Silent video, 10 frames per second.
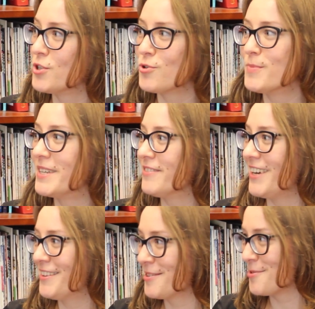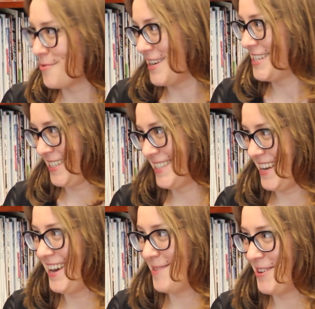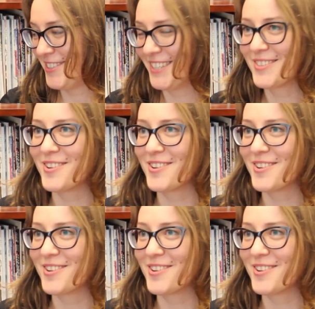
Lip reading: normative ethical questions I had about that.